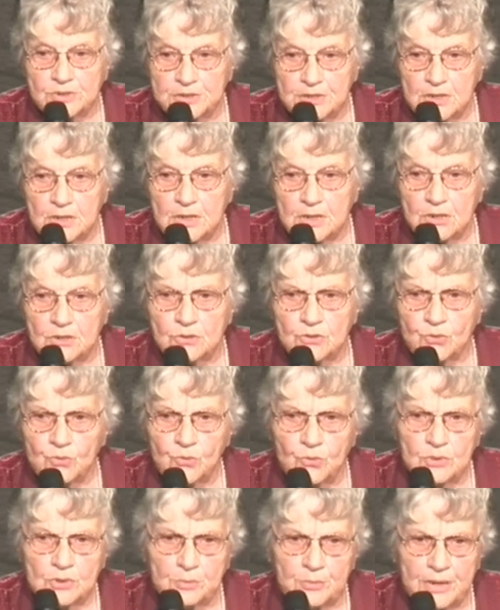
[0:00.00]
you know, on
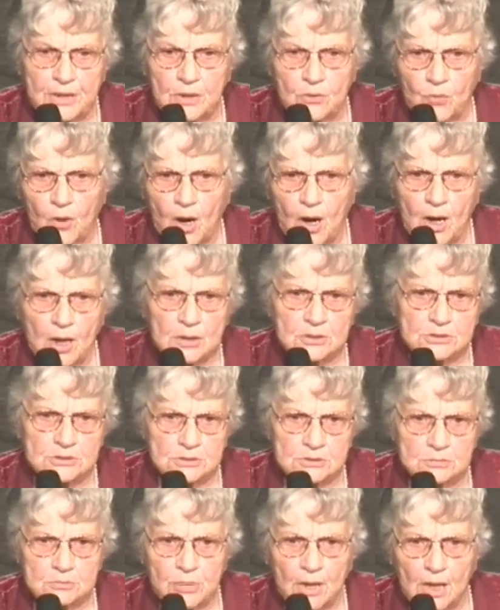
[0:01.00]
big rocks and
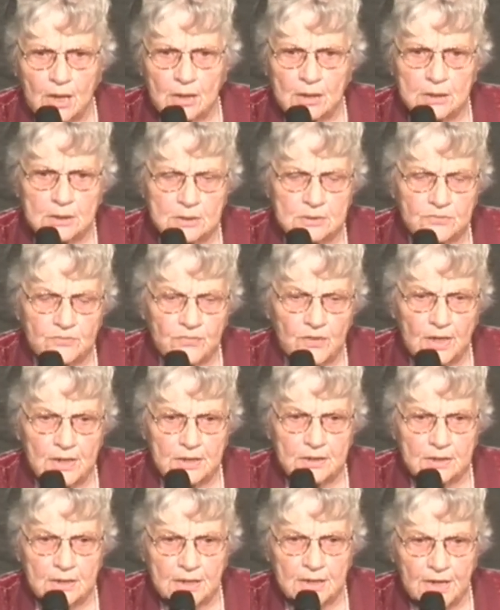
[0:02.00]
piling. And finally, the
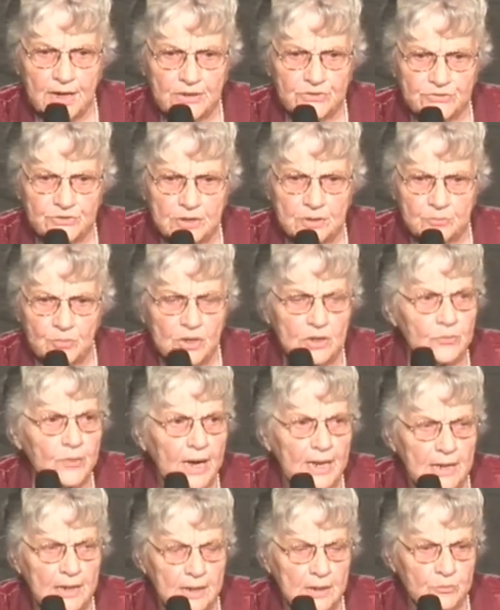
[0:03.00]
guy said, Brother Riley,
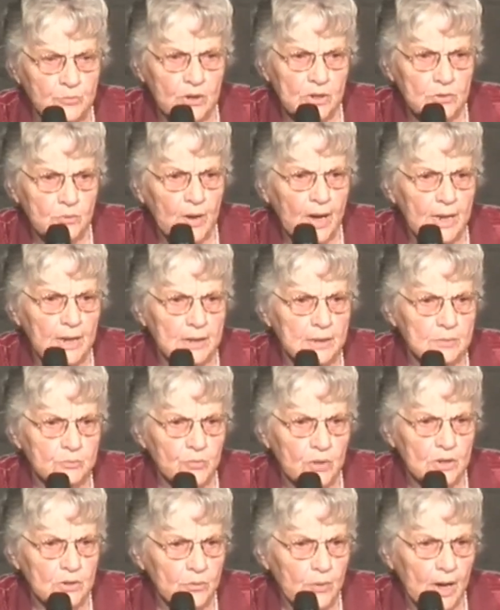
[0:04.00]
Brother Riley, Brother
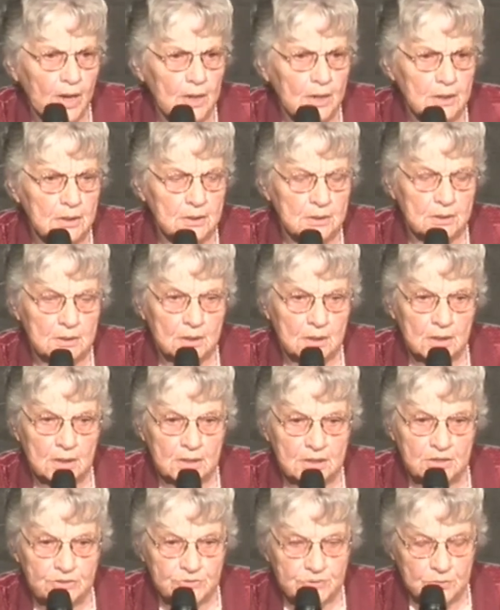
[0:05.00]
Riley. He
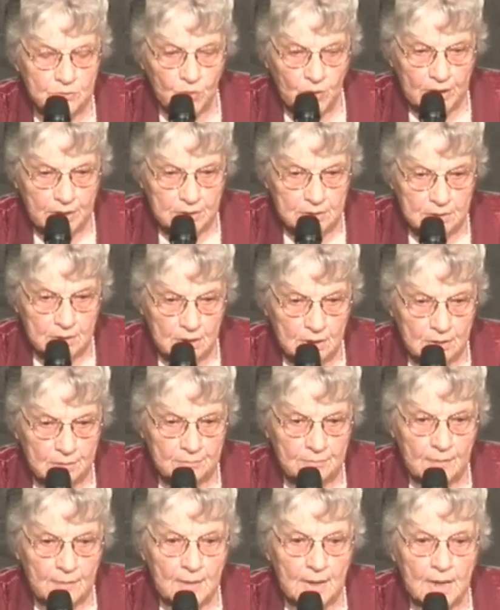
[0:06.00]
said, What?
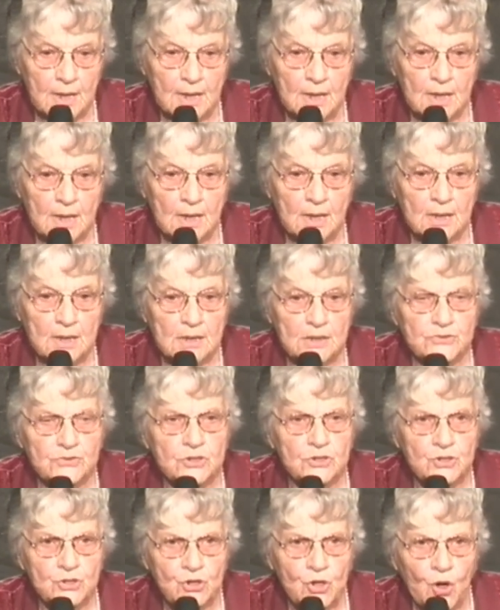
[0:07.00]
He said, You
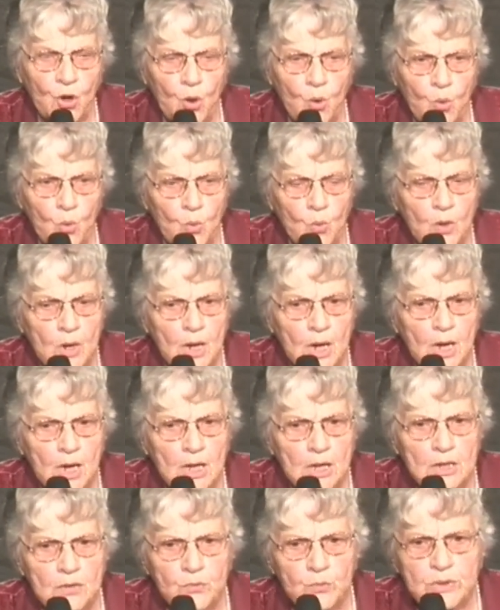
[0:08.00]
know, if
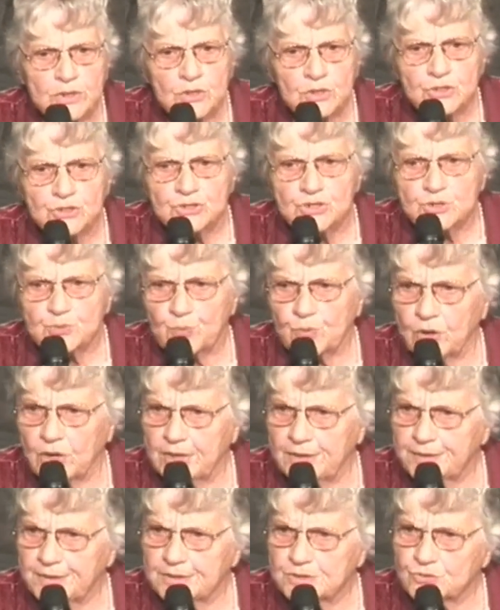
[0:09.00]
we could just pray
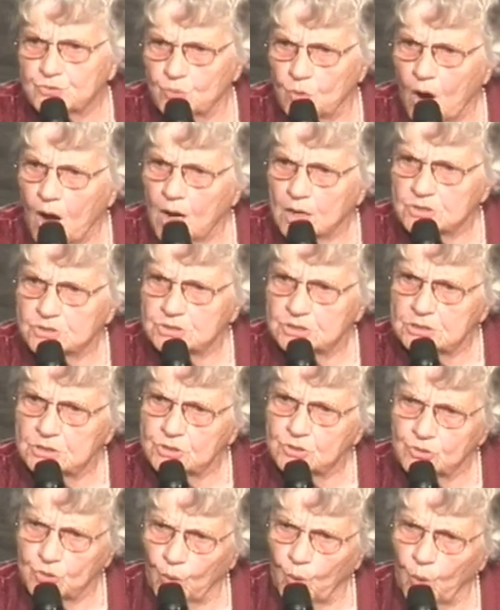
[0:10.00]
these rocks into
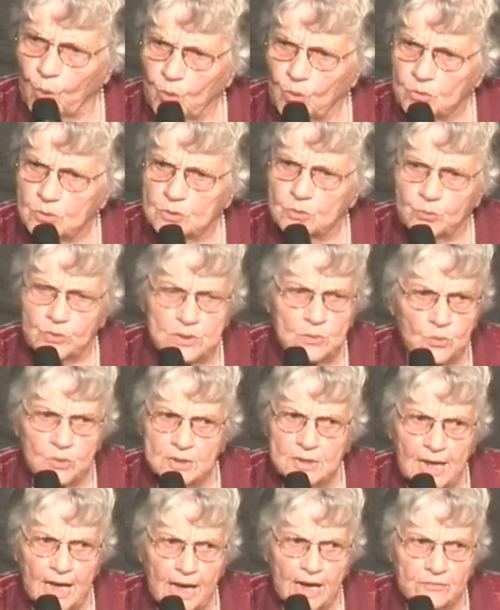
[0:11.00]
gold, we wouldn't
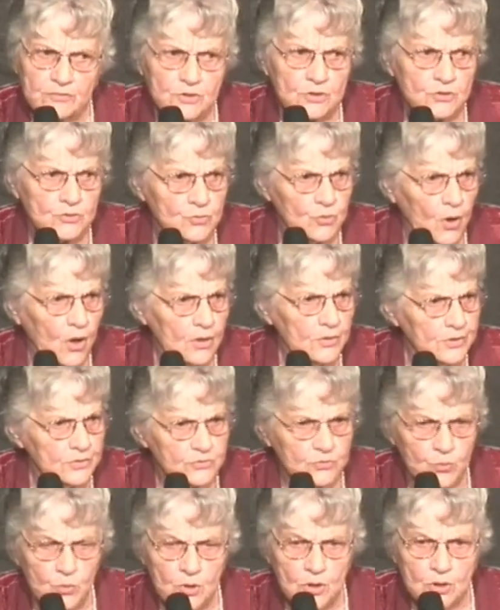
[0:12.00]
have to do all this
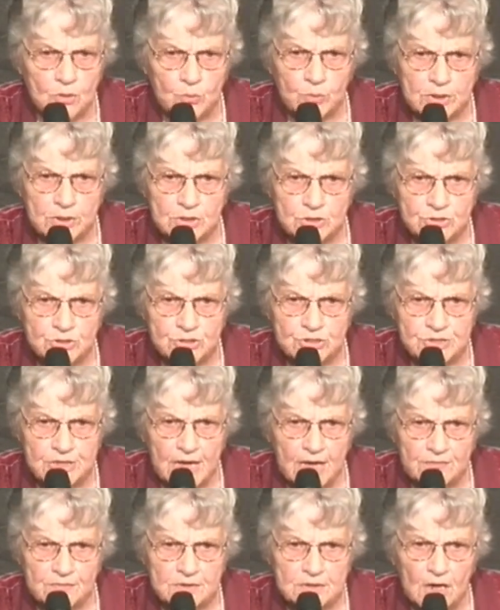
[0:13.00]
work. We could just have it
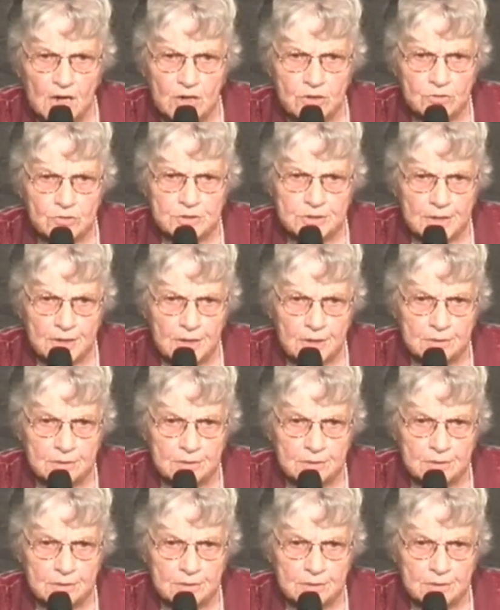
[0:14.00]
hired done.